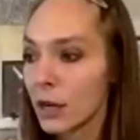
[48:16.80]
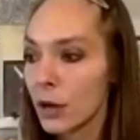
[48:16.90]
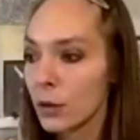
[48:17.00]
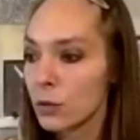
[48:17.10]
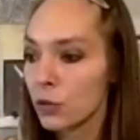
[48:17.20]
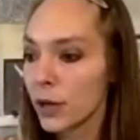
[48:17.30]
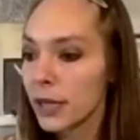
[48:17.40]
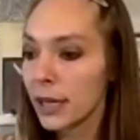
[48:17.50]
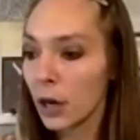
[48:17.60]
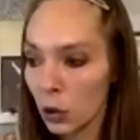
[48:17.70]

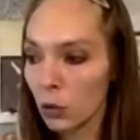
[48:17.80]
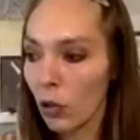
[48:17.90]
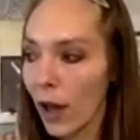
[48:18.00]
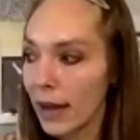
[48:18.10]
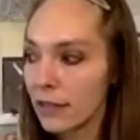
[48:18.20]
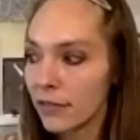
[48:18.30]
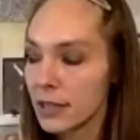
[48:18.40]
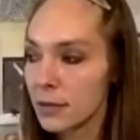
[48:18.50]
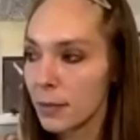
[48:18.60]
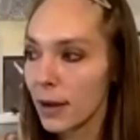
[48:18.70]
drinking her life
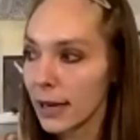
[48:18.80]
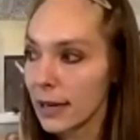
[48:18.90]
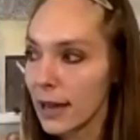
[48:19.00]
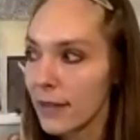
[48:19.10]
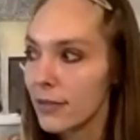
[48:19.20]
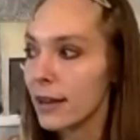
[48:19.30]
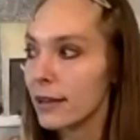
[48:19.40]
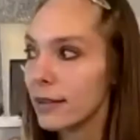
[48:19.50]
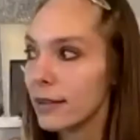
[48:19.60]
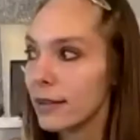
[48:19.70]
into mine. And
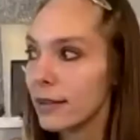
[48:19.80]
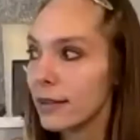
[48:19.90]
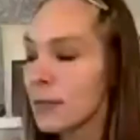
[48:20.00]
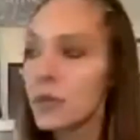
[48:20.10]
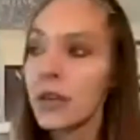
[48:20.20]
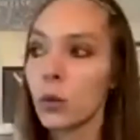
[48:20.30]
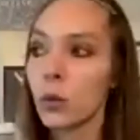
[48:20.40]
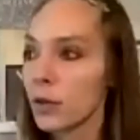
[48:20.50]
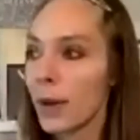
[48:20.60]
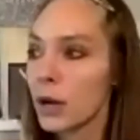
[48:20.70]
then the same thing with
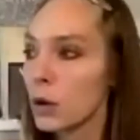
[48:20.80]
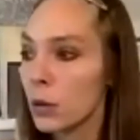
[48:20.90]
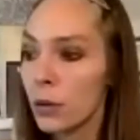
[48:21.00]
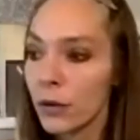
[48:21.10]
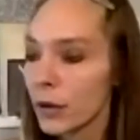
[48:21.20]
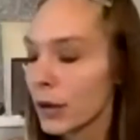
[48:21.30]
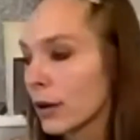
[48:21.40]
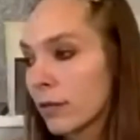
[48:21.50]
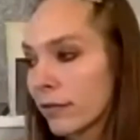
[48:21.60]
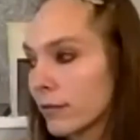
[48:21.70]
my own
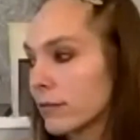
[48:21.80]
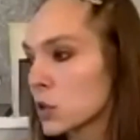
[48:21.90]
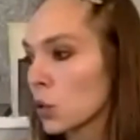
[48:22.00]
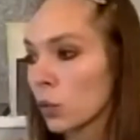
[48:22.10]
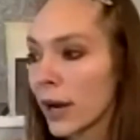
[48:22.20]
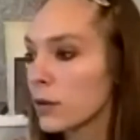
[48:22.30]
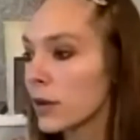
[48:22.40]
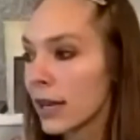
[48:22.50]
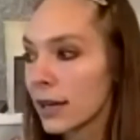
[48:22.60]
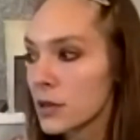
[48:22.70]

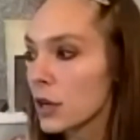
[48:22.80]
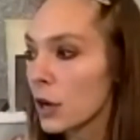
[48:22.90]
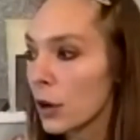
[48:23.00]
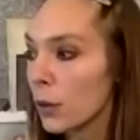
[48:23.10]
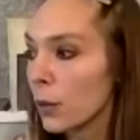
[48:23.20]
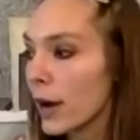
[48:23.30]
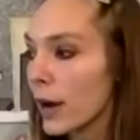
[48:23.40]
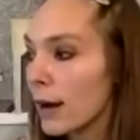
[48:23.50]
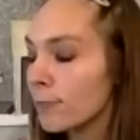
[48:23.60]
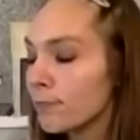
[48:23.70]
surroundings,
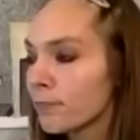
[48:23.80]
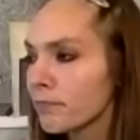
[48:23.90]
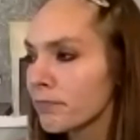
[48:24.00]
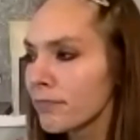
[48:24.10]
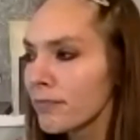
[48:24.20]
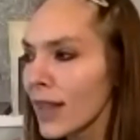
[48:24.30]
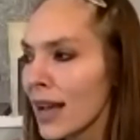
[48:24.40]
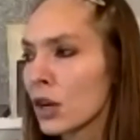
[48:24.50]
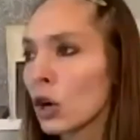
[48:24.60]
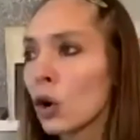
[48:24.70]

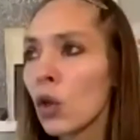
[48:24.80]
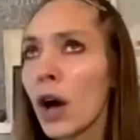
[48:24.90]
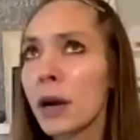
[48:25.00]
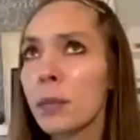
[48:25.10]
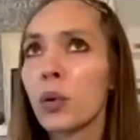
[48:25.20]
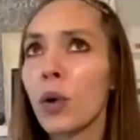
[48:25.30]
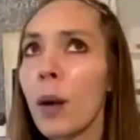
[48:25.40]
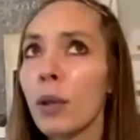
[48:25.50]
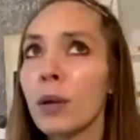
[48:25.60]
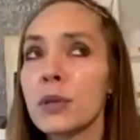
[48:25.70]
and there are a lot of
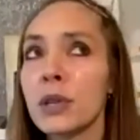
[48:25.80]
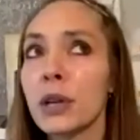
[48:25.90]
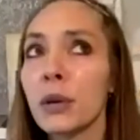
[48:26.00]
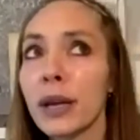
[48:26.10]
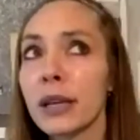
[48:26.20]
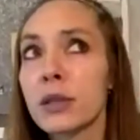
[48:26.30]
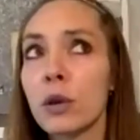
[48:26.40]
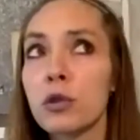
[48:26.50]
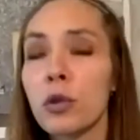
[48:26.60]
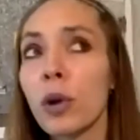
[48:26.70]
problems, like
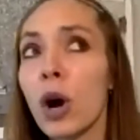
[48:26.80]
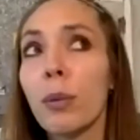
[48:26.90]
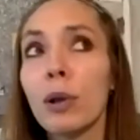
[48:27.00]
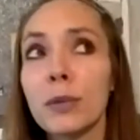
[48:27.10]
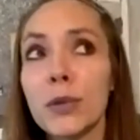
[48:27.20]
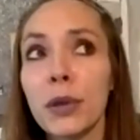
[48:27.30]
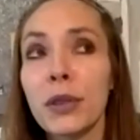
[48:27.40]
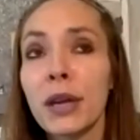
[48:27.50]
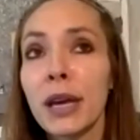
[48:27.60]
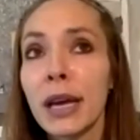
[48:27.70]
social problems with
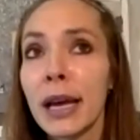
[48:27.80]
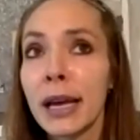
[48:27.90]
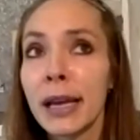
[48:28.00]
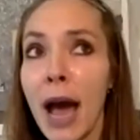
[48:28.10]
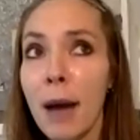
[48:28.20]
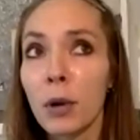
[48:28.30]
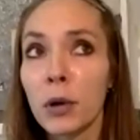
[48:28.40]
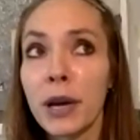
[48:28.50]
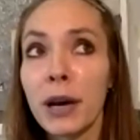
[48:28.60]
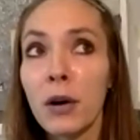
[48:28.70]
Kat
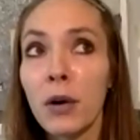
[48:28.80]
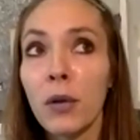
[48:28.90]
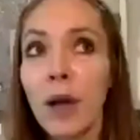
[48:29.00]
Marnell.